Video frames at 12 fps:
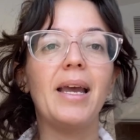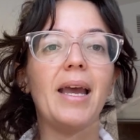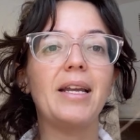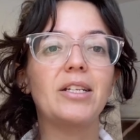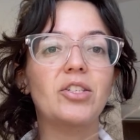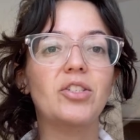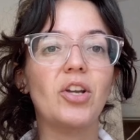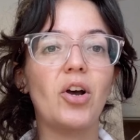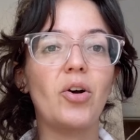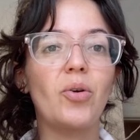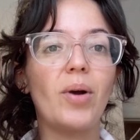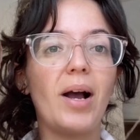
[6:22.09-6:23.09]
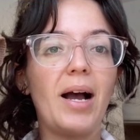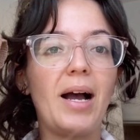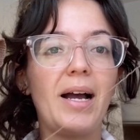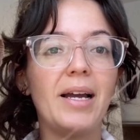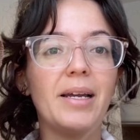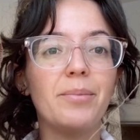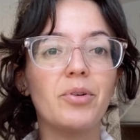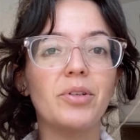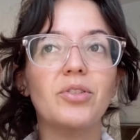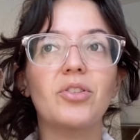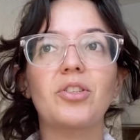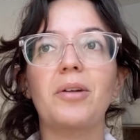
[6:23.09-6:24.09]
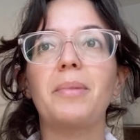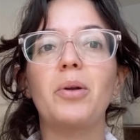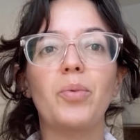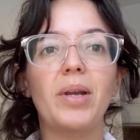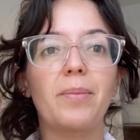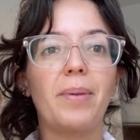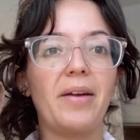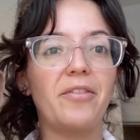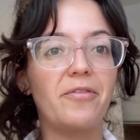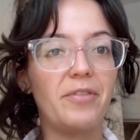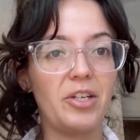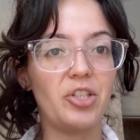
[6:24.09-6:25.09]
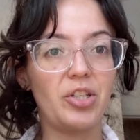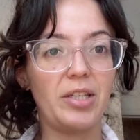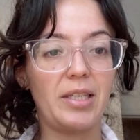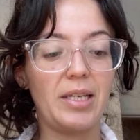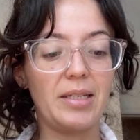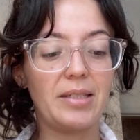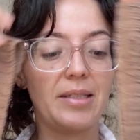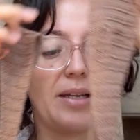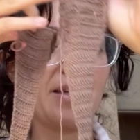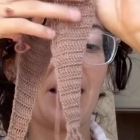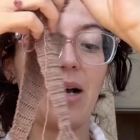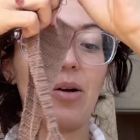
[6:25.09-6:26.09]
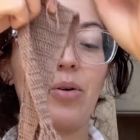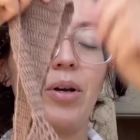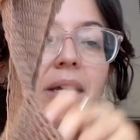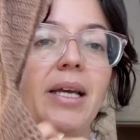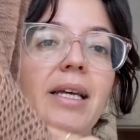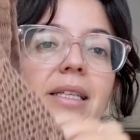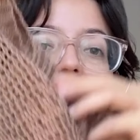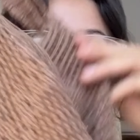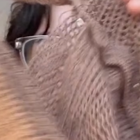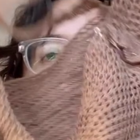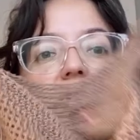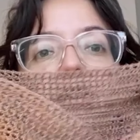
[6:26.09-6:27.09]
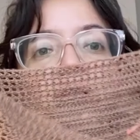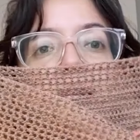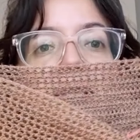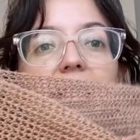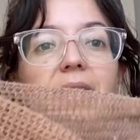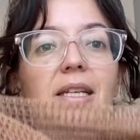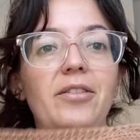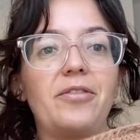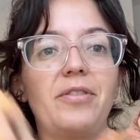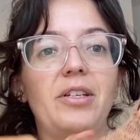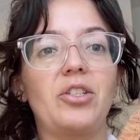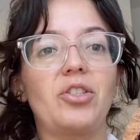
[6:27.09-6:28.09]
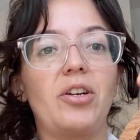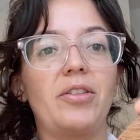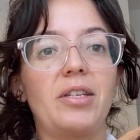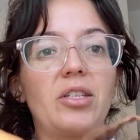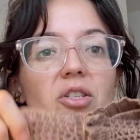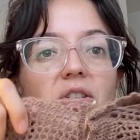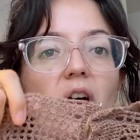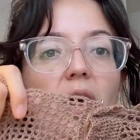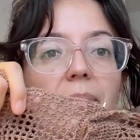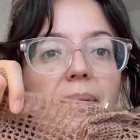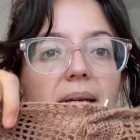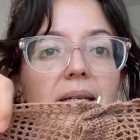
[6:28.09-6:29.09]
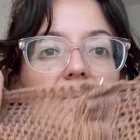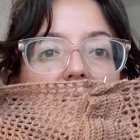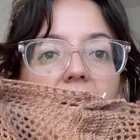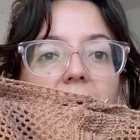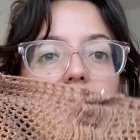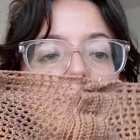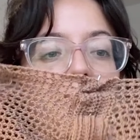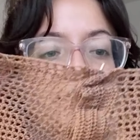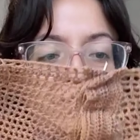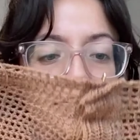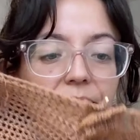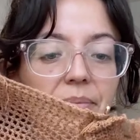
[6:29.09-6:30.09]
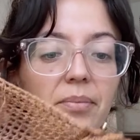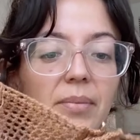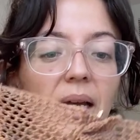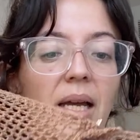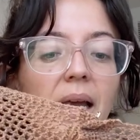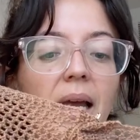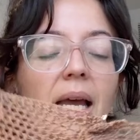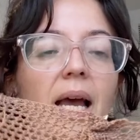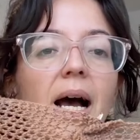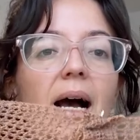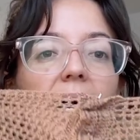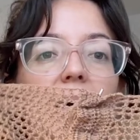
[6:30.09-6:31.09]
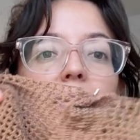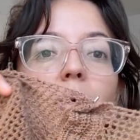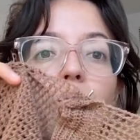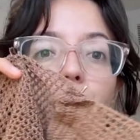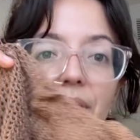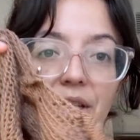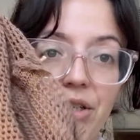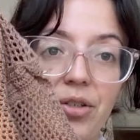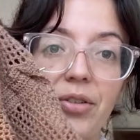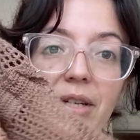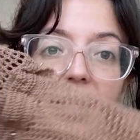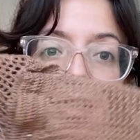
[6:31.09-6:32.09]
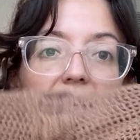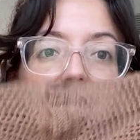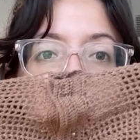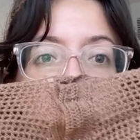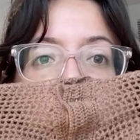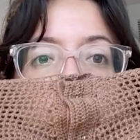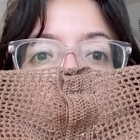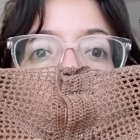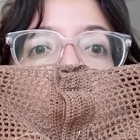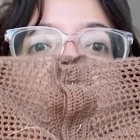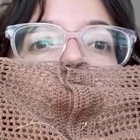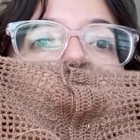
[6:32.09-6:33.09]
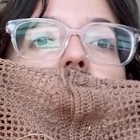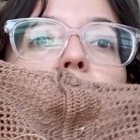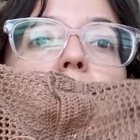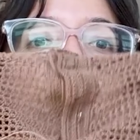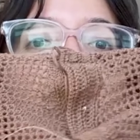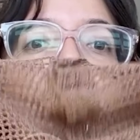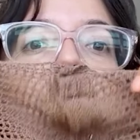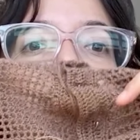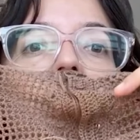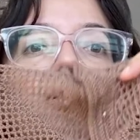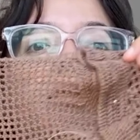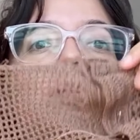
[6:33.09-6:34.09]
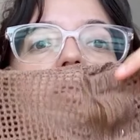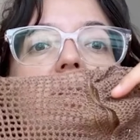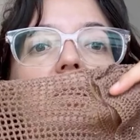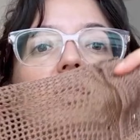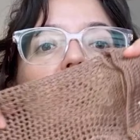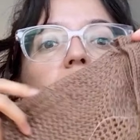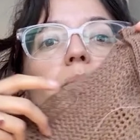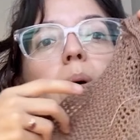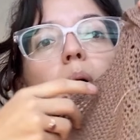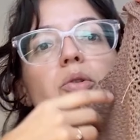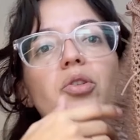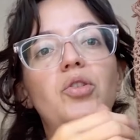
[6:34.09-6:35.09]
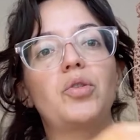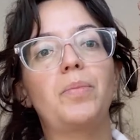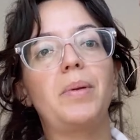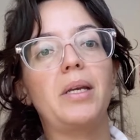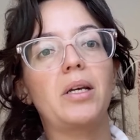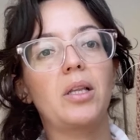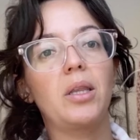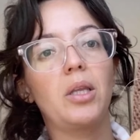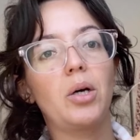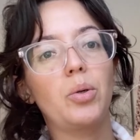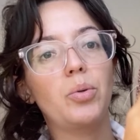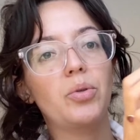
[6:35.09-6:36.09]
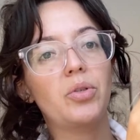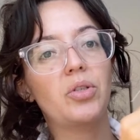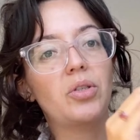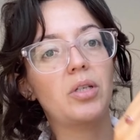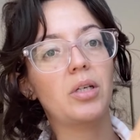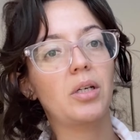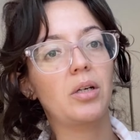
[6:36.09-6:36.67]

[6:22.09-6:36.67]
And so I am going to start my week by finishing this. Now, the other thing that I need to finish on this top is that originally, again, this top was supposed to be closed